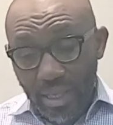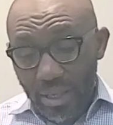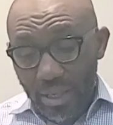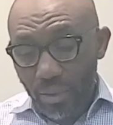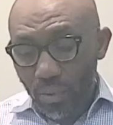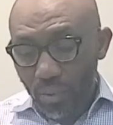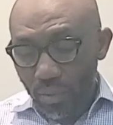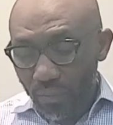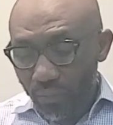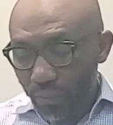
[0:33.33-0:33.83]

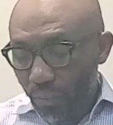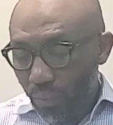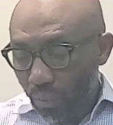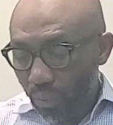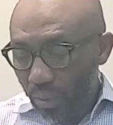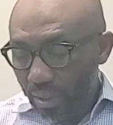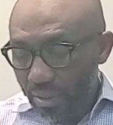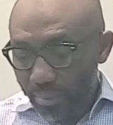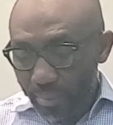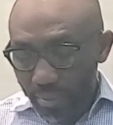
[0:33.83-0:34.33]
God for
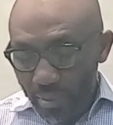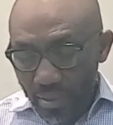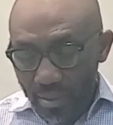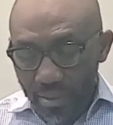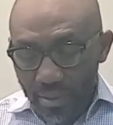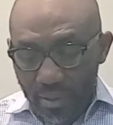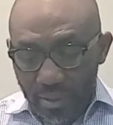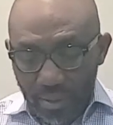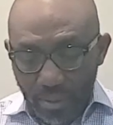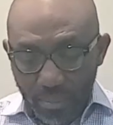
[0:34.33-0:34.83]
his
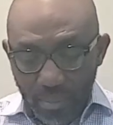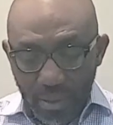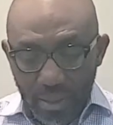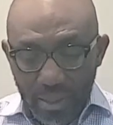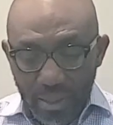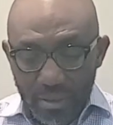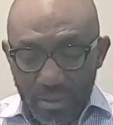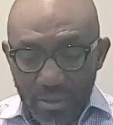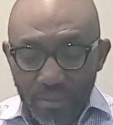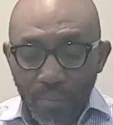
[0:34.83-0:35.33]
mercies upon
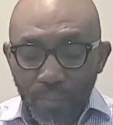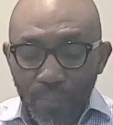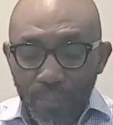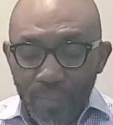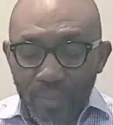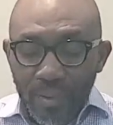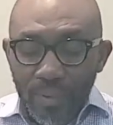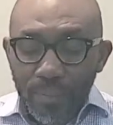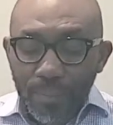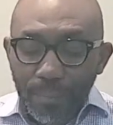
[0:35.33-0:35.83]
us.
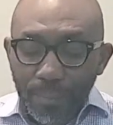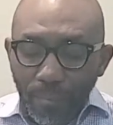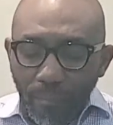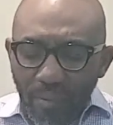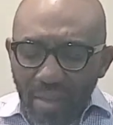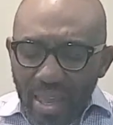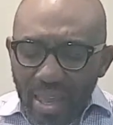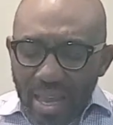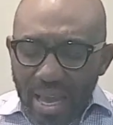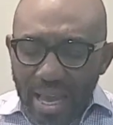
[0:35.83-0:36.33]

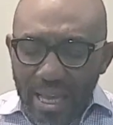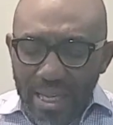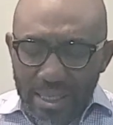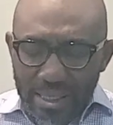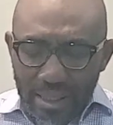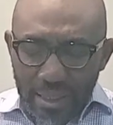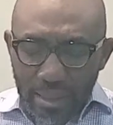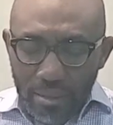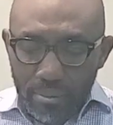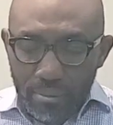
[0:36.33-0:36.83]
And
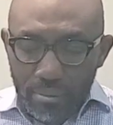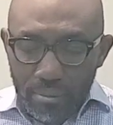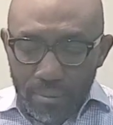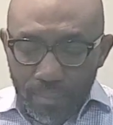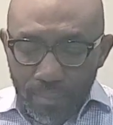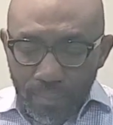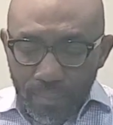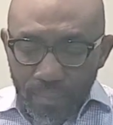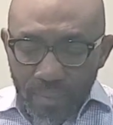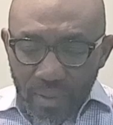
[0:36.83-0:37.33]

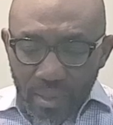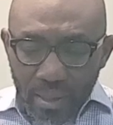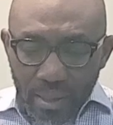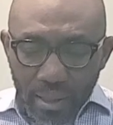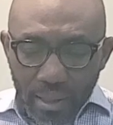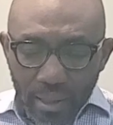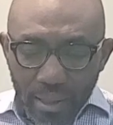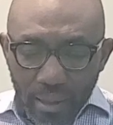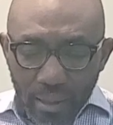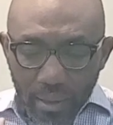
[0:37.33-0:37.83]

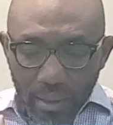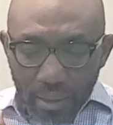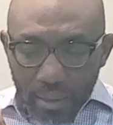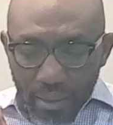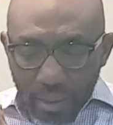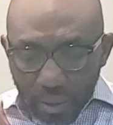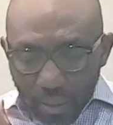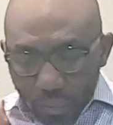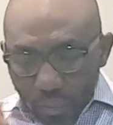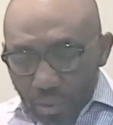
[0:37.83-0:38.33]
in our
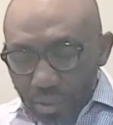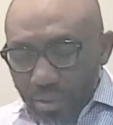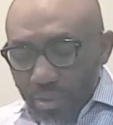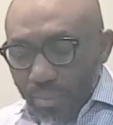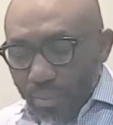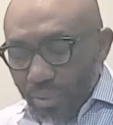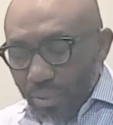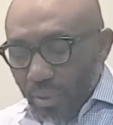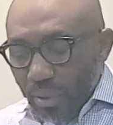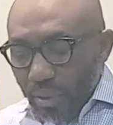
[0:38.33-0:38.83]
worship
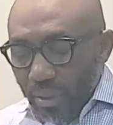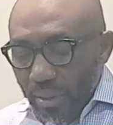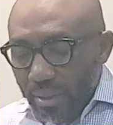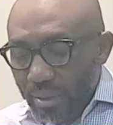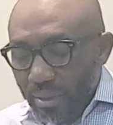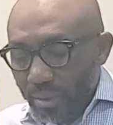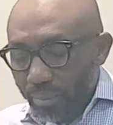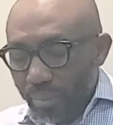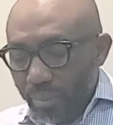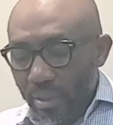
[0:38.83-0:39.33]
song, there's a
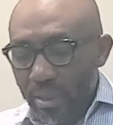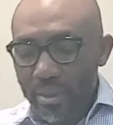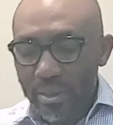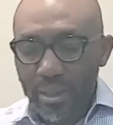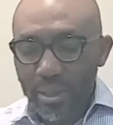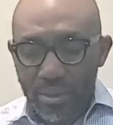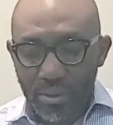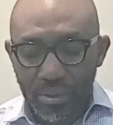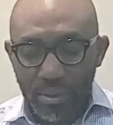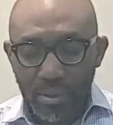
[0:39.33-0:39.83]
part that
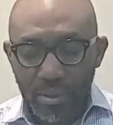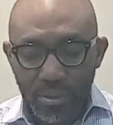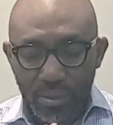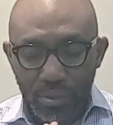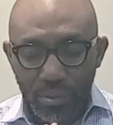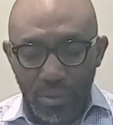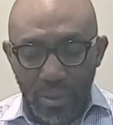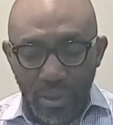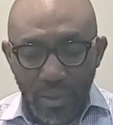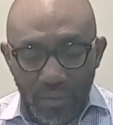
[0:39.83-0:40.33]
stood
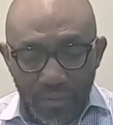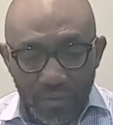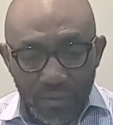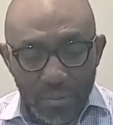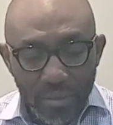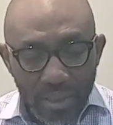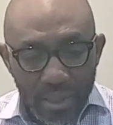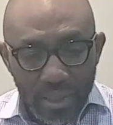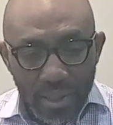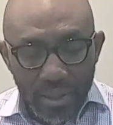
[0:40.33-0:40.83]
out for
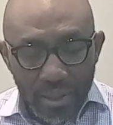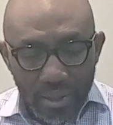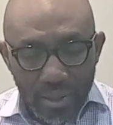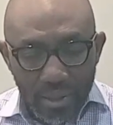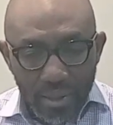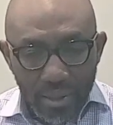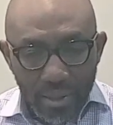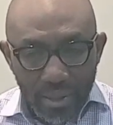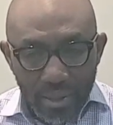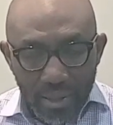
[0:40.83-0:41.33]
me,
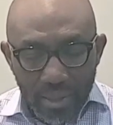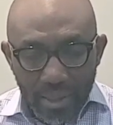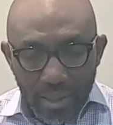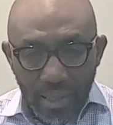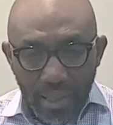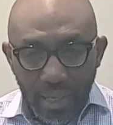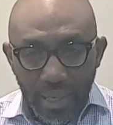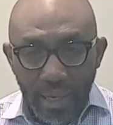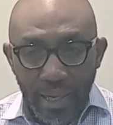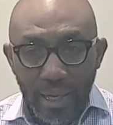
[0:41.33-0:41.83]

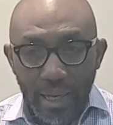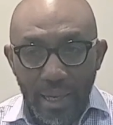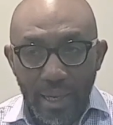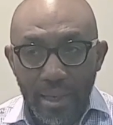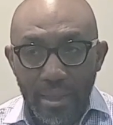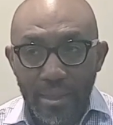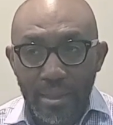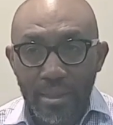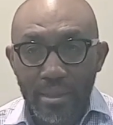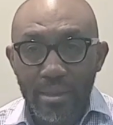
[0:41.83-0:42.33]
and
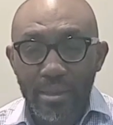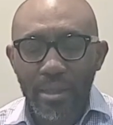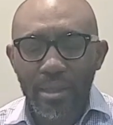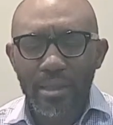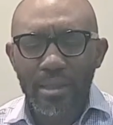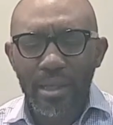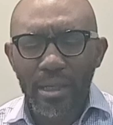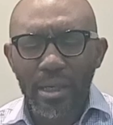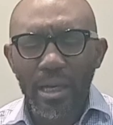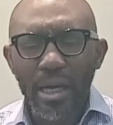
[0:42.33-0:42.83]
it says
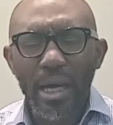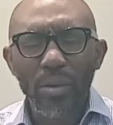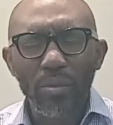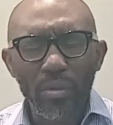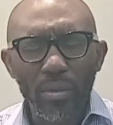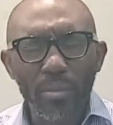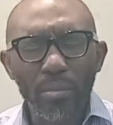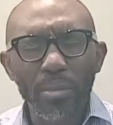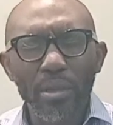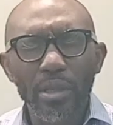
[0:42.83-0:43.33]
that I will
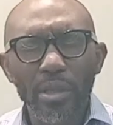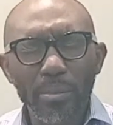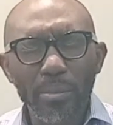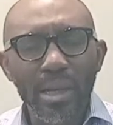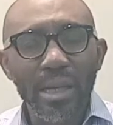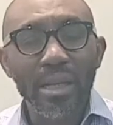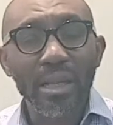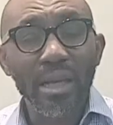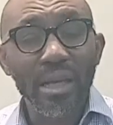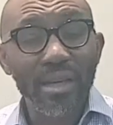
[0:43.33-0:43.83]
build my
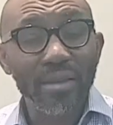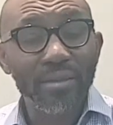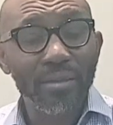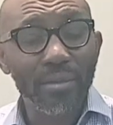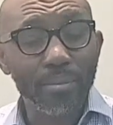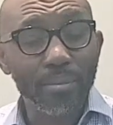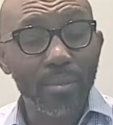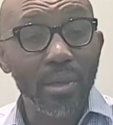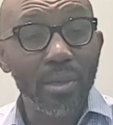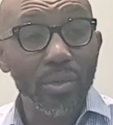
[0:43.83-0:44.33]
life
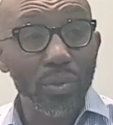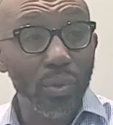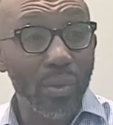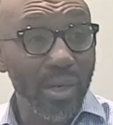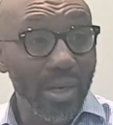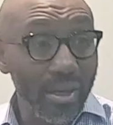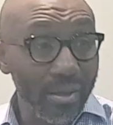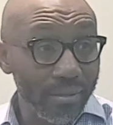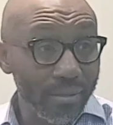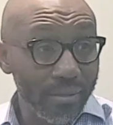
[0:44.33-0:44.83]
upon your
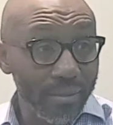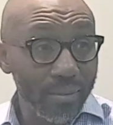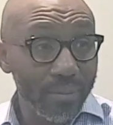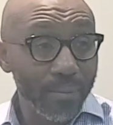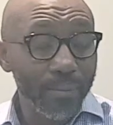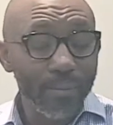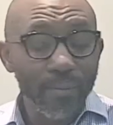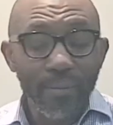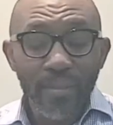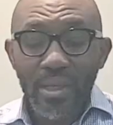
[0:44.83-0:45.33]
love.
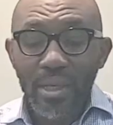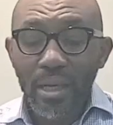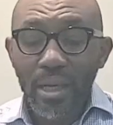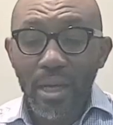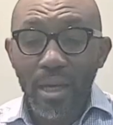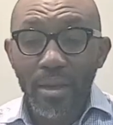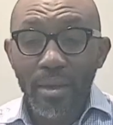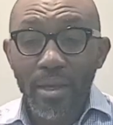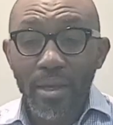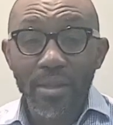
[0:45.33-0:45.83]

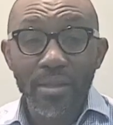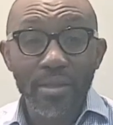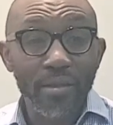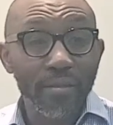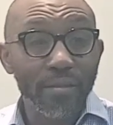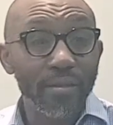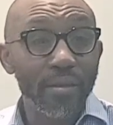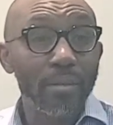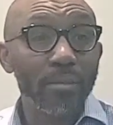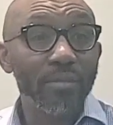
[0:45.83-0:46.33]
It is a
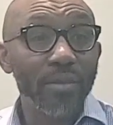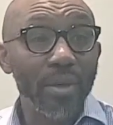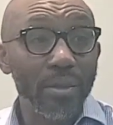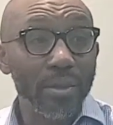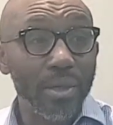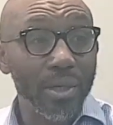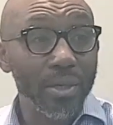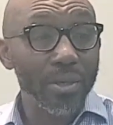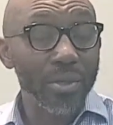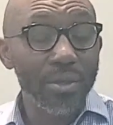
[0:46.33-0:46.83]
firm
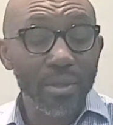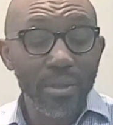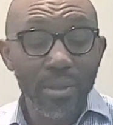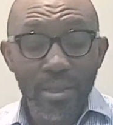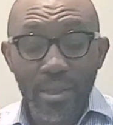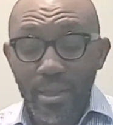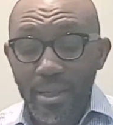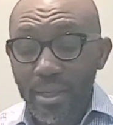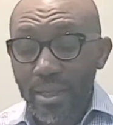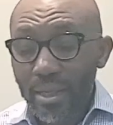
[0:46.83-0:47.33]
foundation.
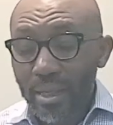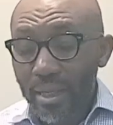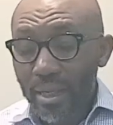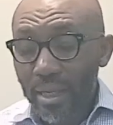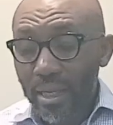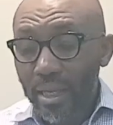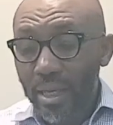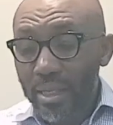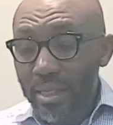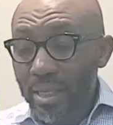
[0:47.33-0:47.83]

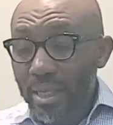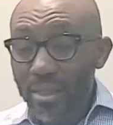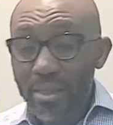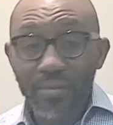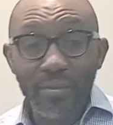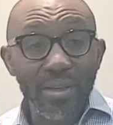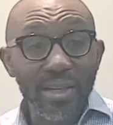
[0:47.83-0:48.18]
And that's very